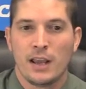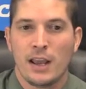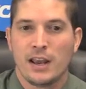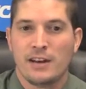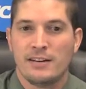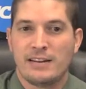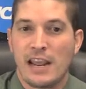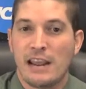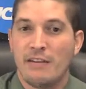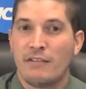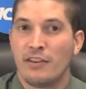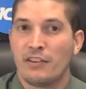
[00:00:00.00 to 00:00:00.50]

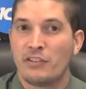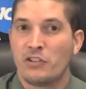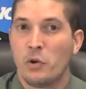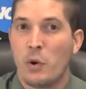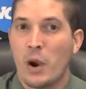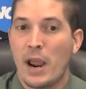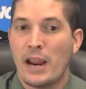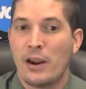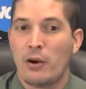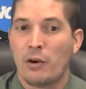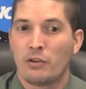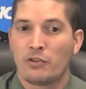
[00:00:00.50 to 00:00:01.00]
Davis, who
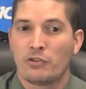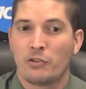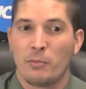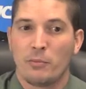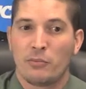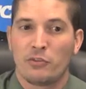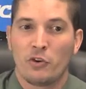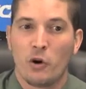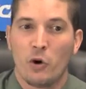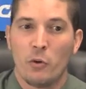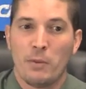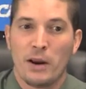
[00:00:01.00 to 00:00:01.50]
hails from
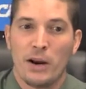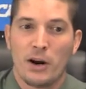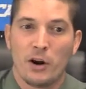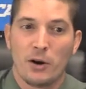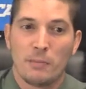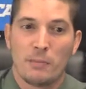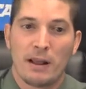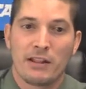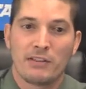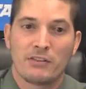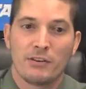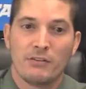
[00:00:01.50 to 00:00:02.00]
Solebury,
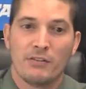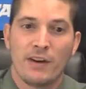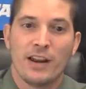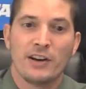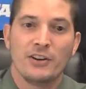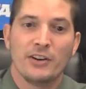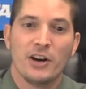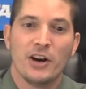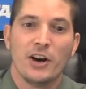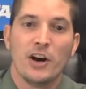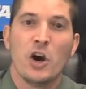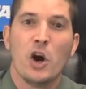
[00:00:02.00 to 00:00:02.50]

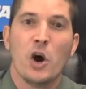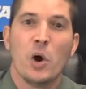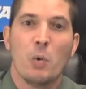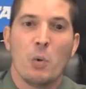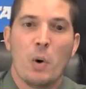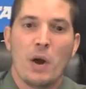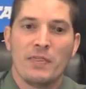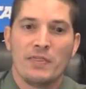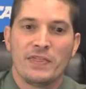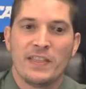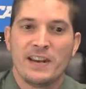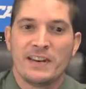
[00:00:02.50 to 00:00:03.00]
Pennsylvania,
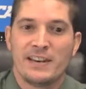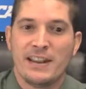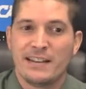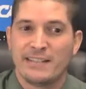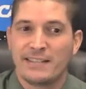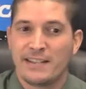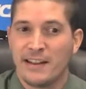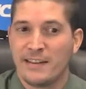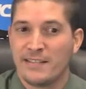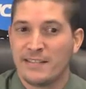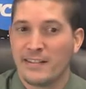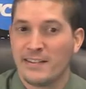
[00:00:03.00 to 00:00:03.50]
went the
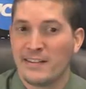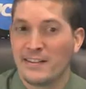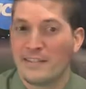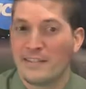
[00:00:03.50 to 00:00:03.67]
distance in the